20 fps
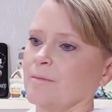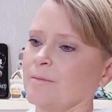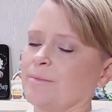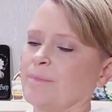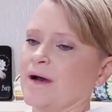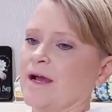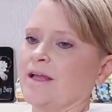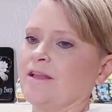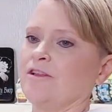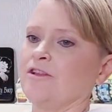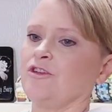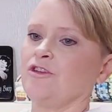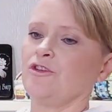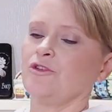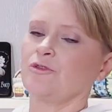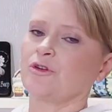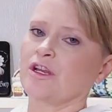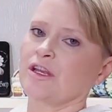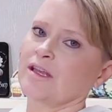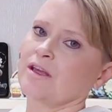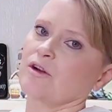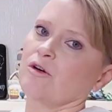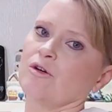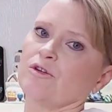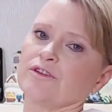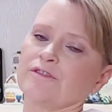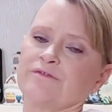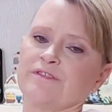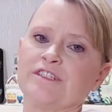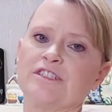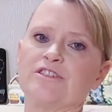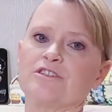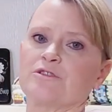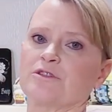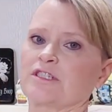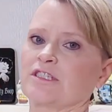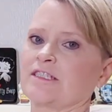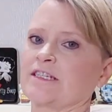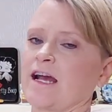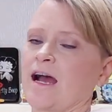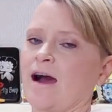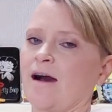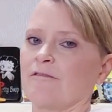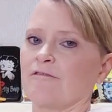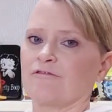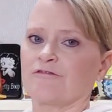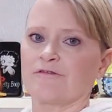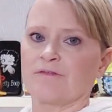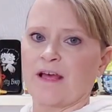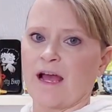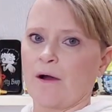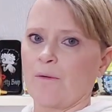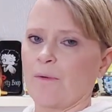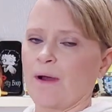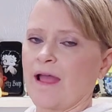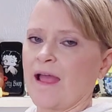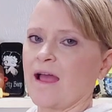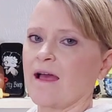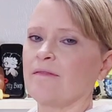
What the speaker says: But you can get a hold of Vendoo staff that way,